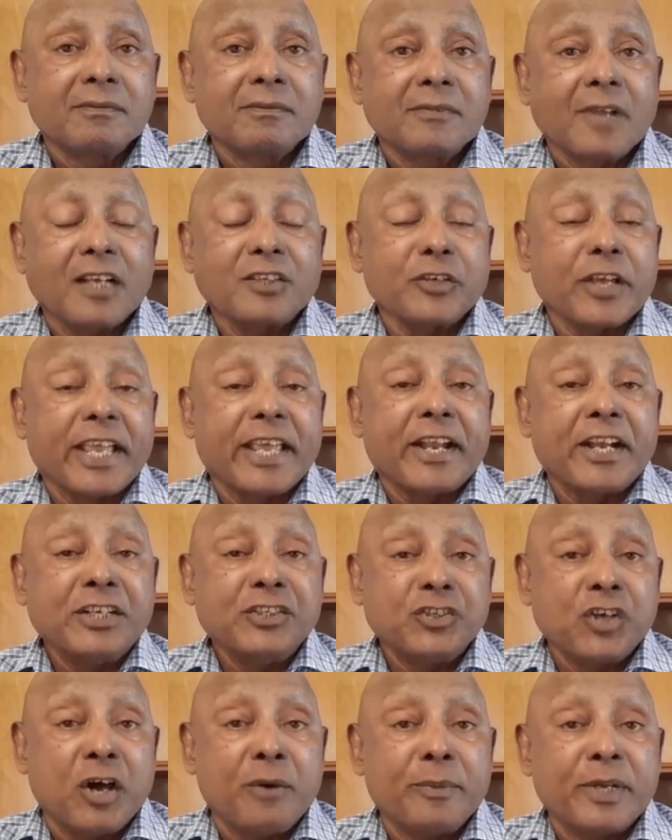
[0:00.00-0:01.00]
Also here in
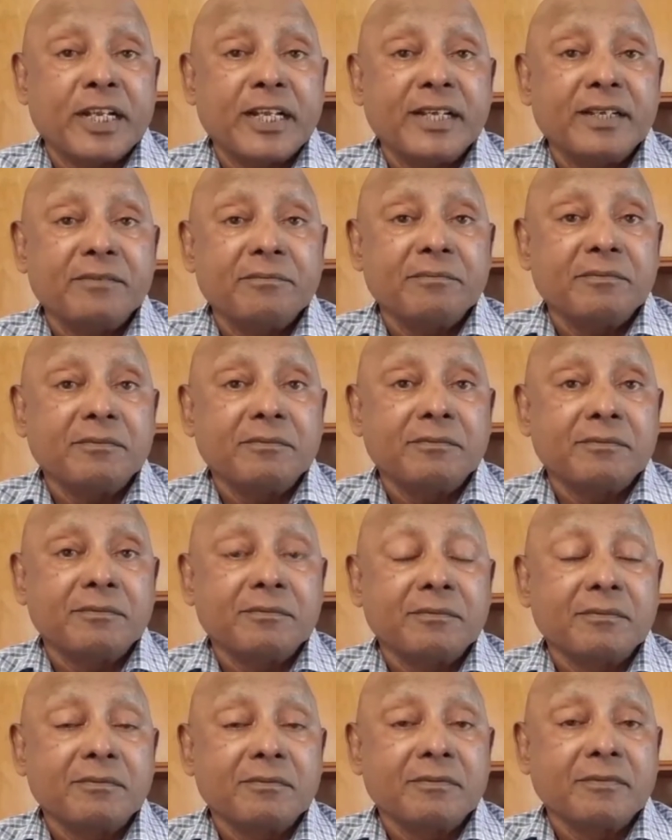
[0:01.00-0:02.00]
Germany,
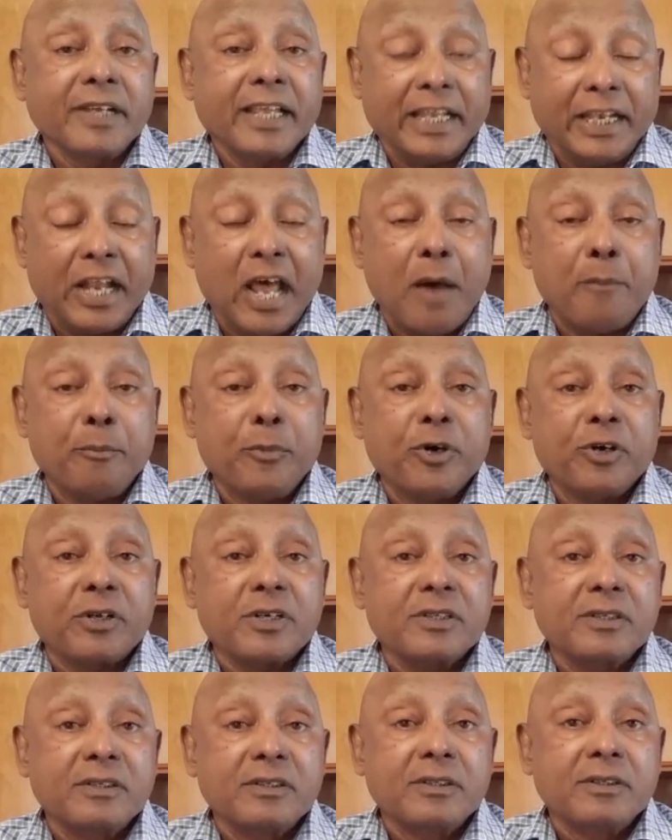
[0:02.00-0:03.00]
in
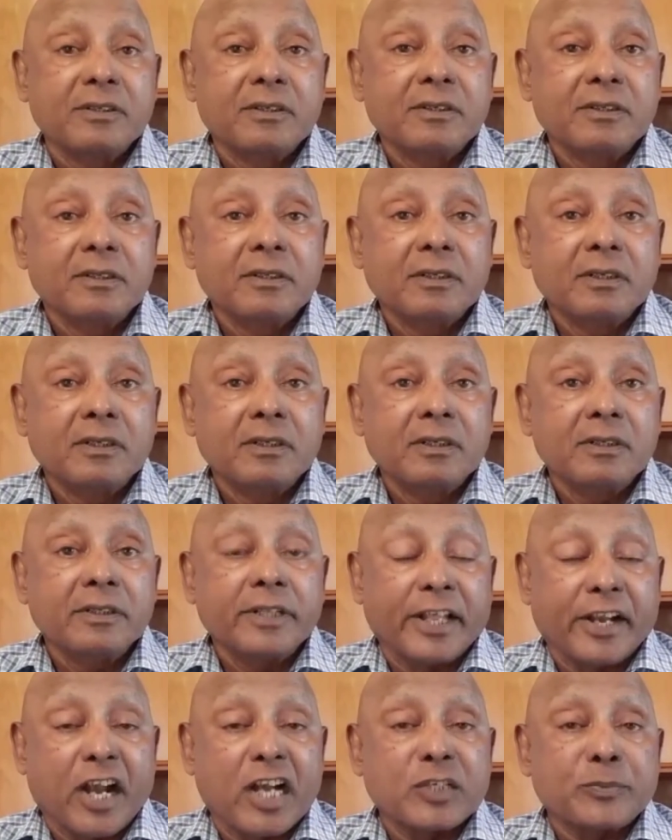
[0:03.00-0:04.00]
Hamburg,
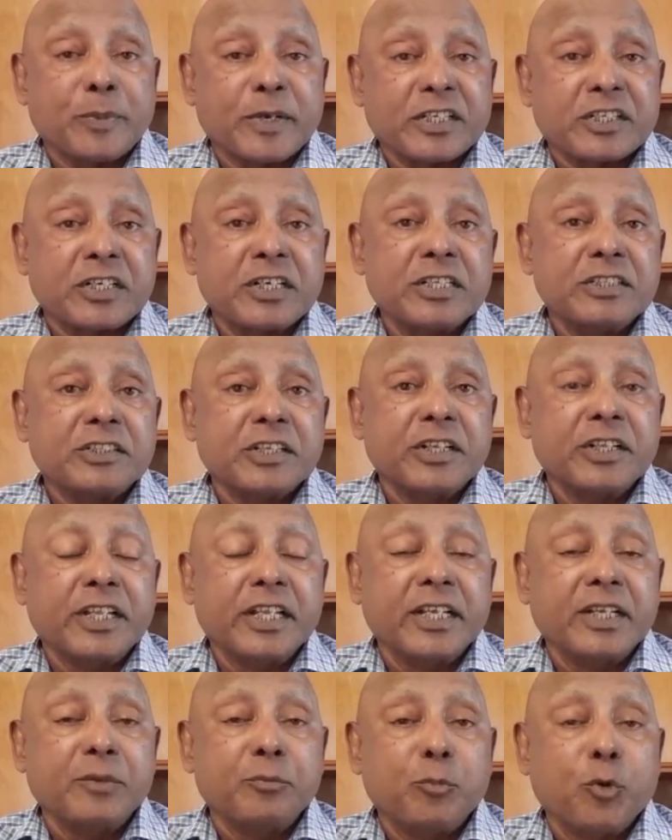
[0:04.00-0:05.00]
there are specialists in
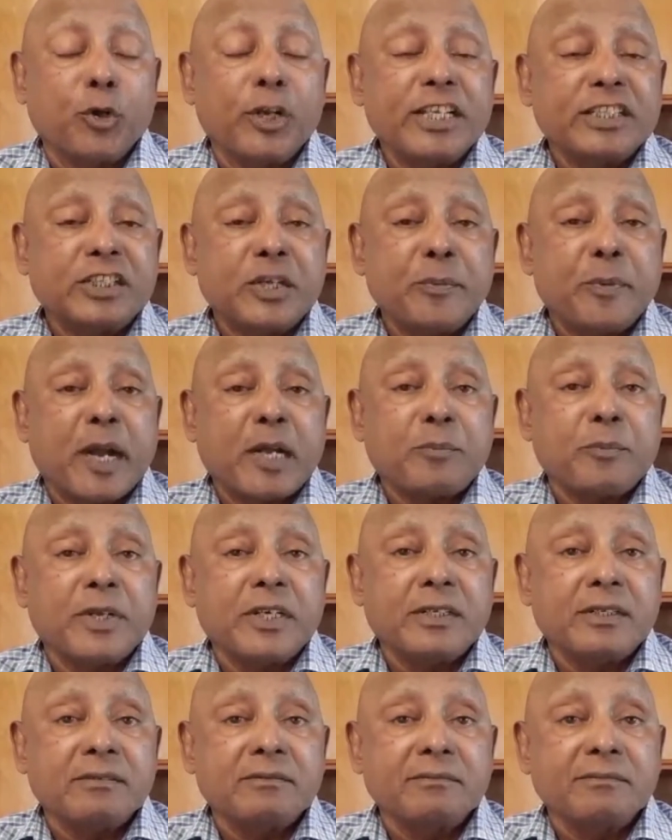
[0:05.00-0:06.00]
the police
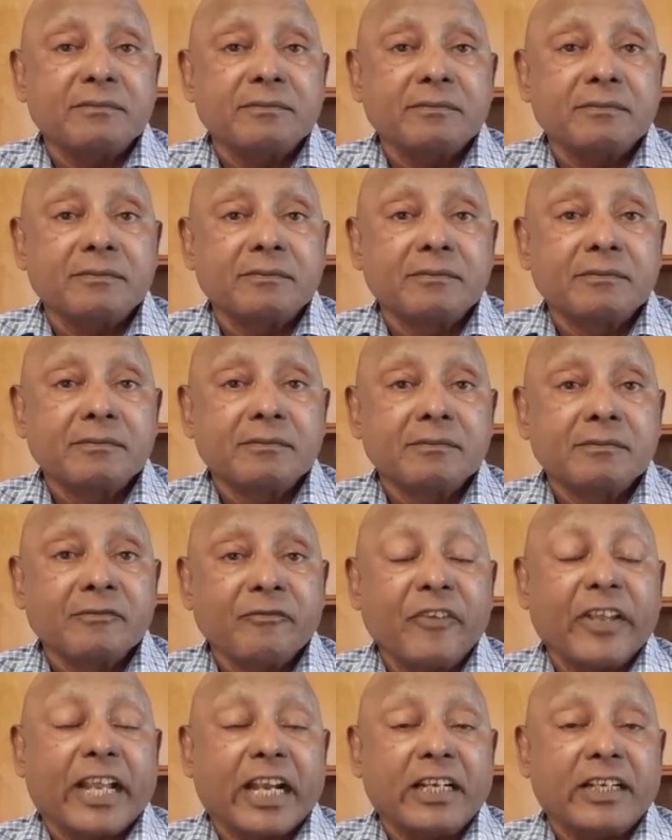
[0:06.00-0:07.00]
department.
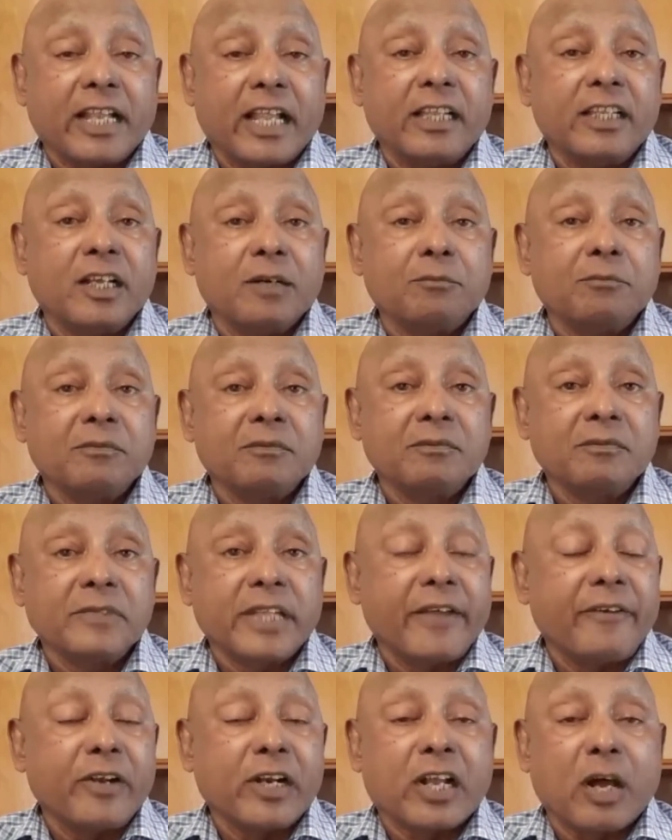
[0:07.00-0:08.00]
They can tell them.
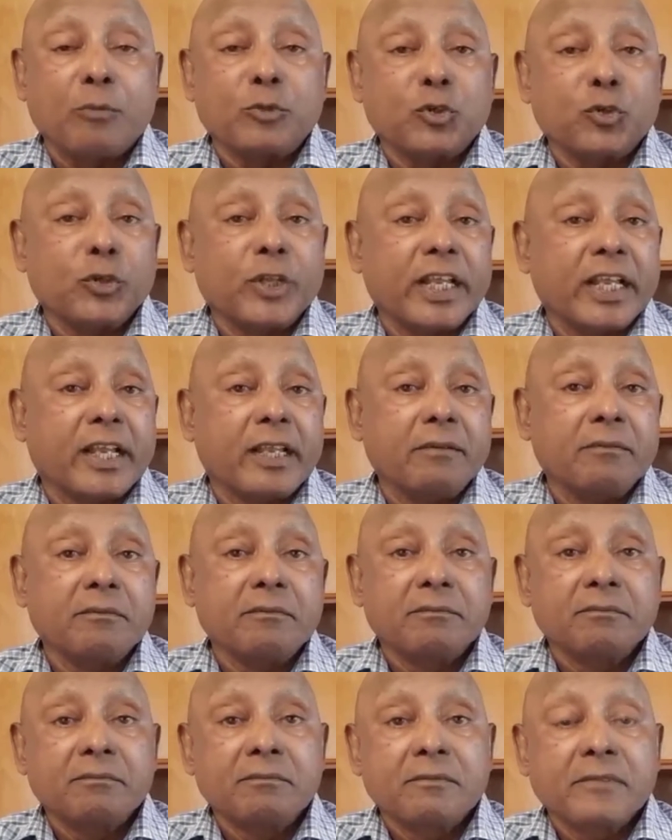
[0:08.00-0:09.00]
They will come to the
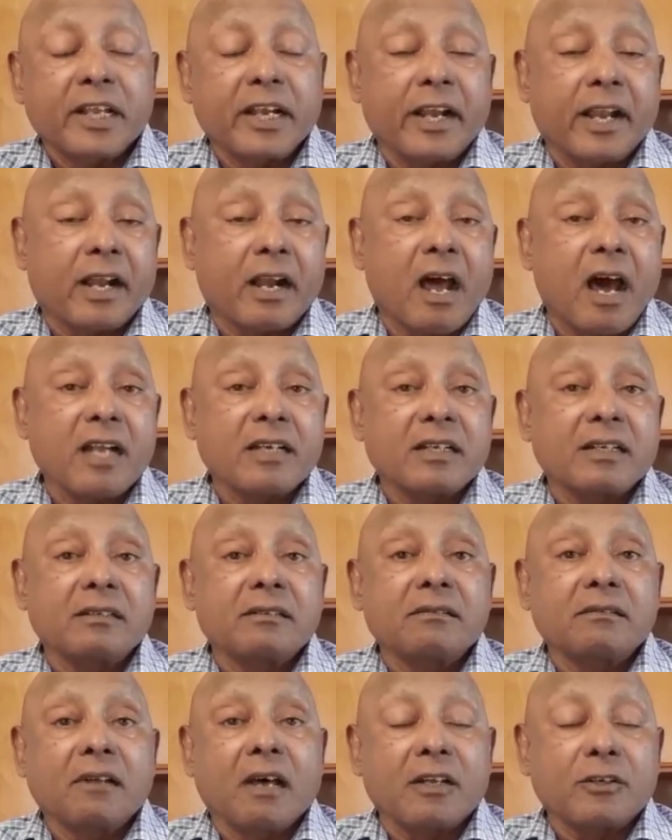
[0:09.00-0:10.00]

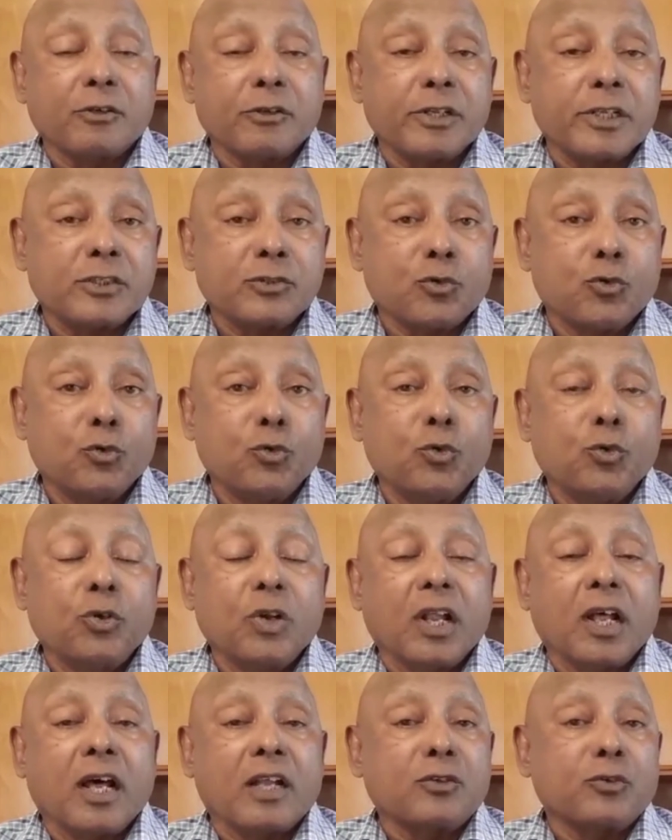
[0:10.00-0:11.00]
kindergarten or to the
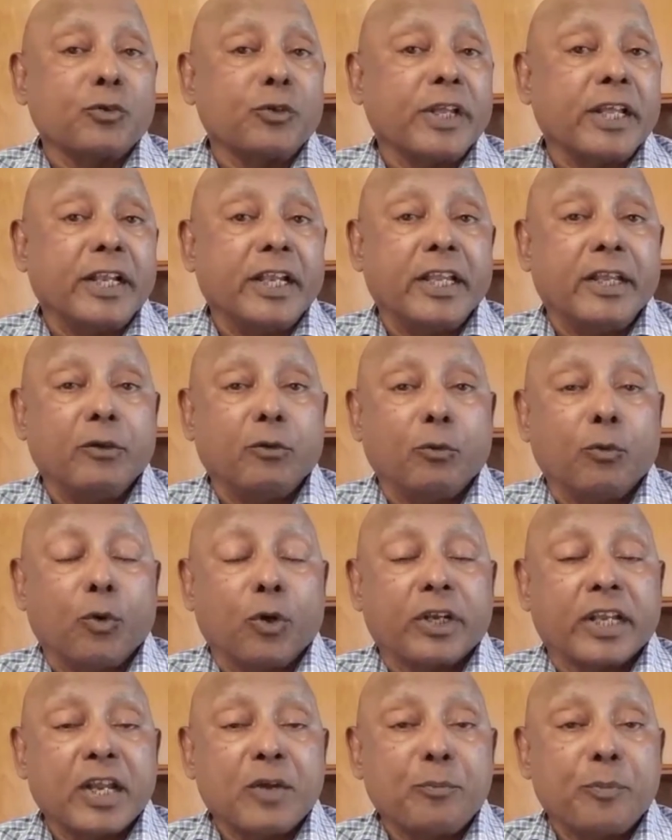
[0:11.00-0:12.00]
school or to any
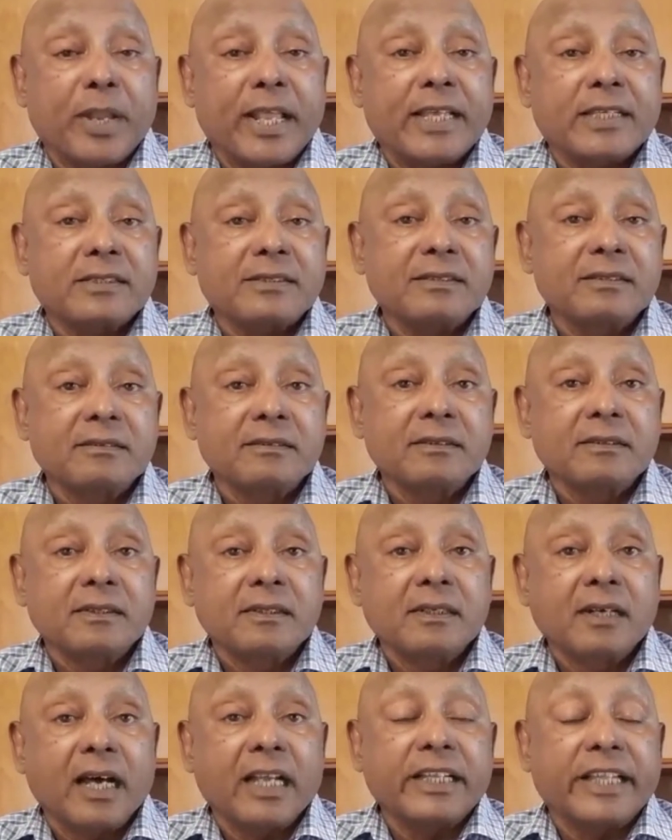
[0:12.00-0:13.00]
working place
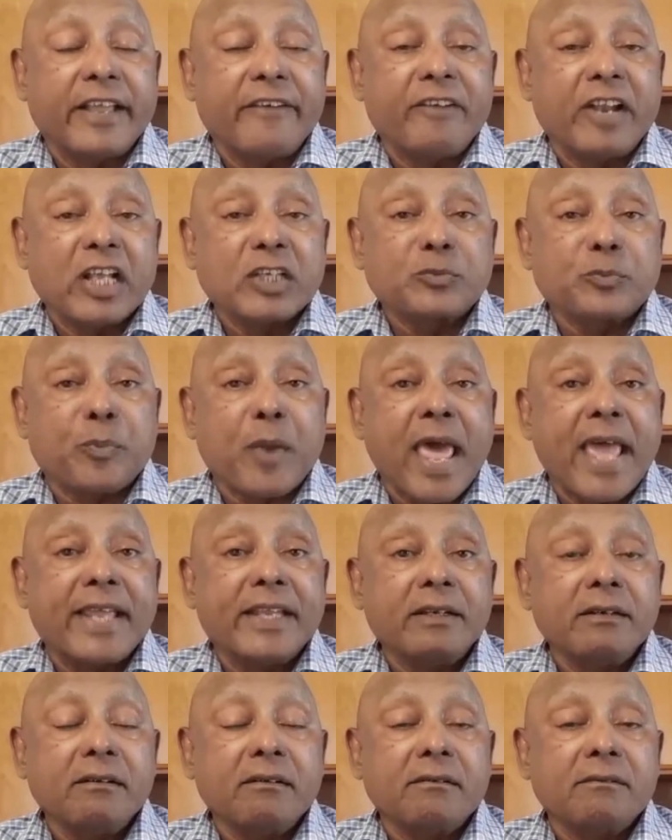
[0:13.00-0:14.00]
and they will
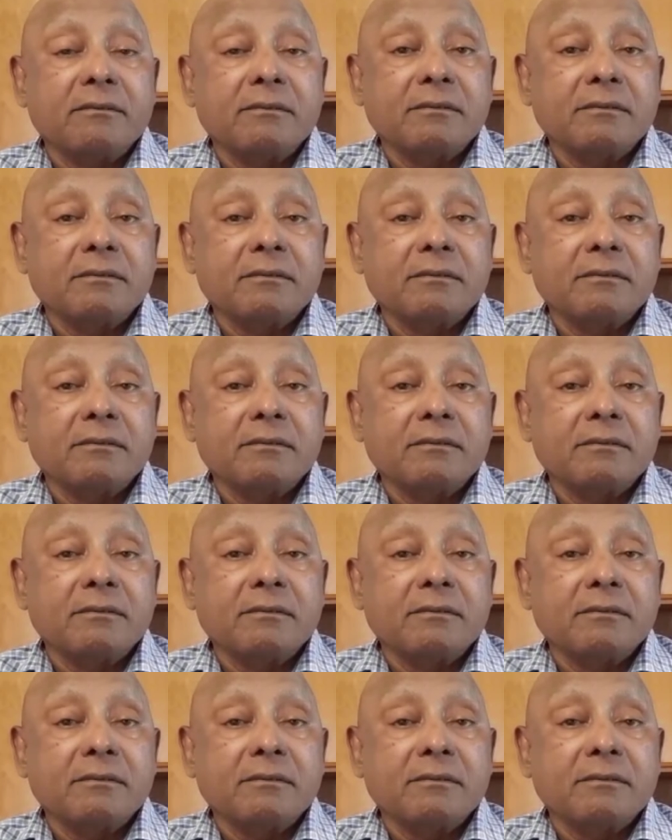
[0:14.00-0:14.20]
explain